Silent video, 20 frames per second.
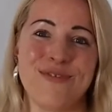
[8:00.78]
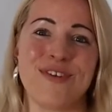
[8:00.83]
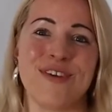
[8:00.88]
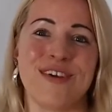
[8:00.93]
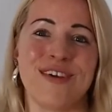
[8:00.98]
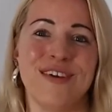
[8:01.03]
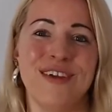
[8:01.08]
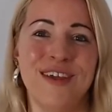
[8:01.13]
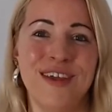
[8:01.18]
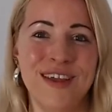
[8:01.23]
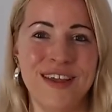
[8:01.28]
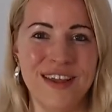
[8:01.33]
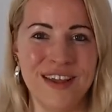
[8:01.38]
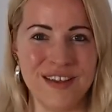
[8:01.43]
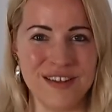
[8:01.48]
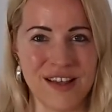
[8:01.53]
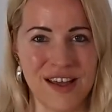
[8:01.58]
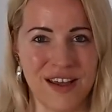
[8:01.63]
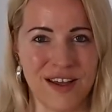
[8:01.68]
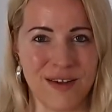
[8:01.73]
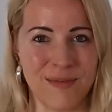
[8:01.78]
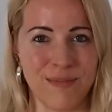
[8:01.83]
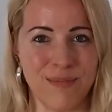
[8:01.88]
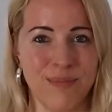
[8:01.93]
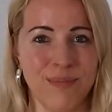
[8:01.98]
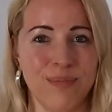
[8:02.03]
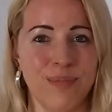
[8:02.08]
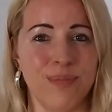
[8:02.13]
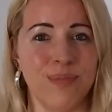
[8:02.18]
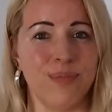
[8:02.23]
the
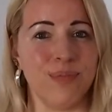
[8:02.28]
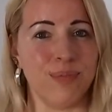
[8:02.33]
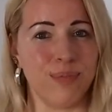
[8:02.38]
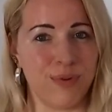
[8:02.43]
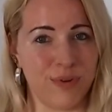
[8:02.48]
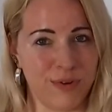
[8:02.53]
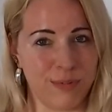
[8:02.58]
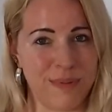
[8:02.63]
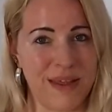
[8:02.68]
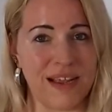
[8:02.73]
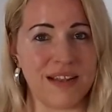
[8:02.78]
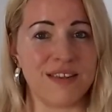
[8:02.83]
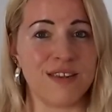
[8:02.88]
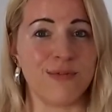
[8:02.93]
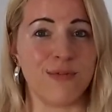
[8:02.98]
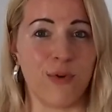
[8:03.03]
perspective